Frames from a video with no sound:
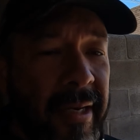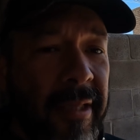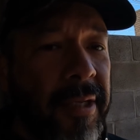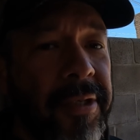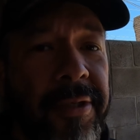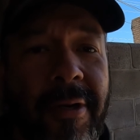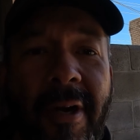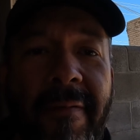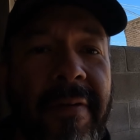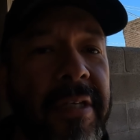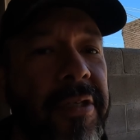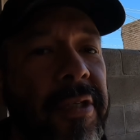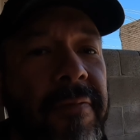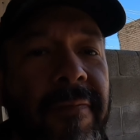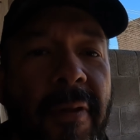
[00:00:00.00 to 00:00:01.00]
did the
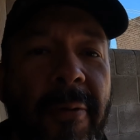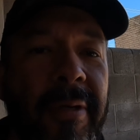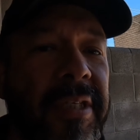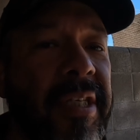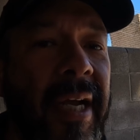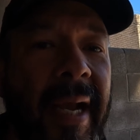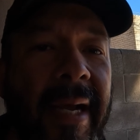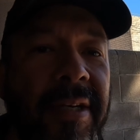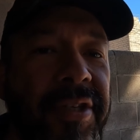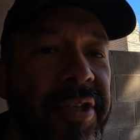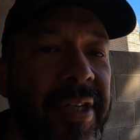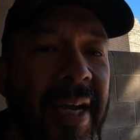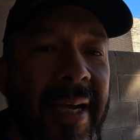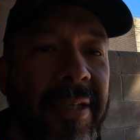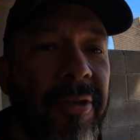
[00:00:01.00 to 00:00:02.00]
service, fluid change,
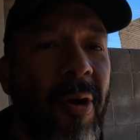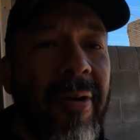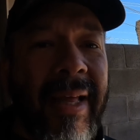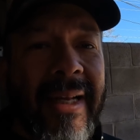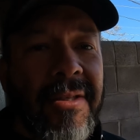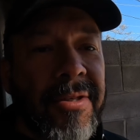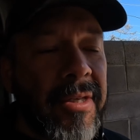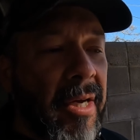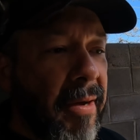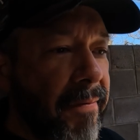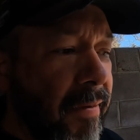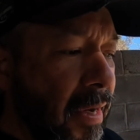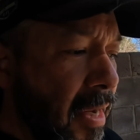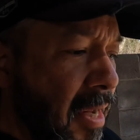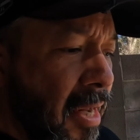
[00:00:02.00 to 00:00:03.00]
checks, all that
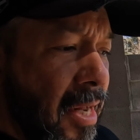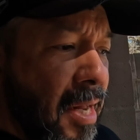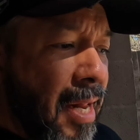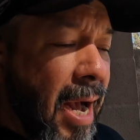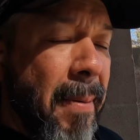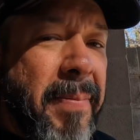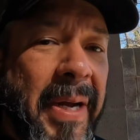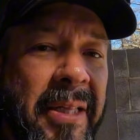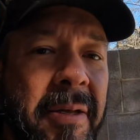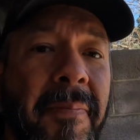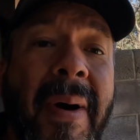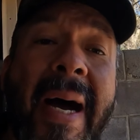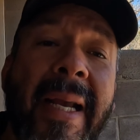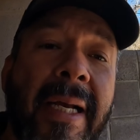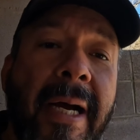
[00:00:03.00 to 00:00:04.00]
stuff. I picked the
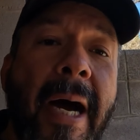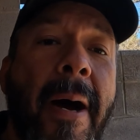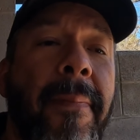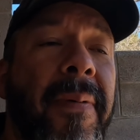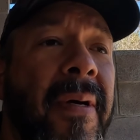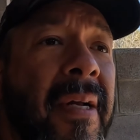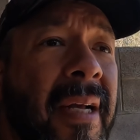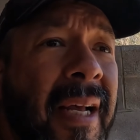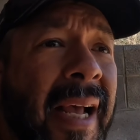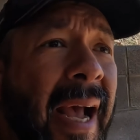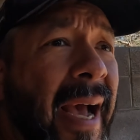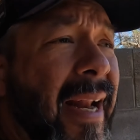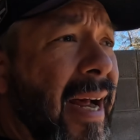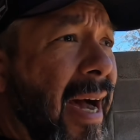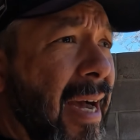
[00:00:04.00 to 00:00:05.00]
bike up,
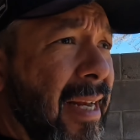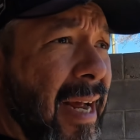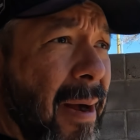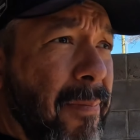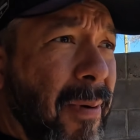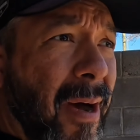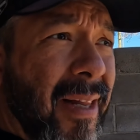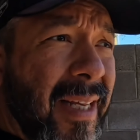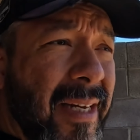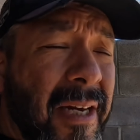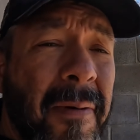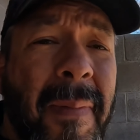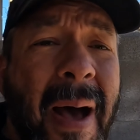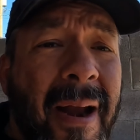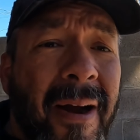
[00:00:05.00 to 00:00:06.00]
and I probably
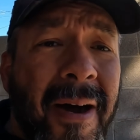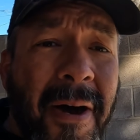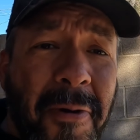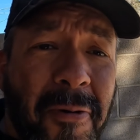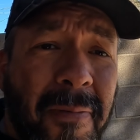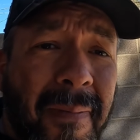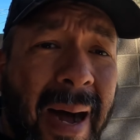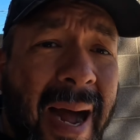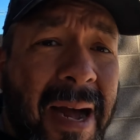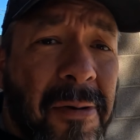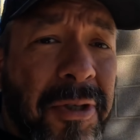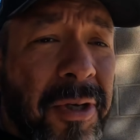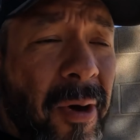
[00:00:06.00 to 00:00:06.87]
did about 100 miles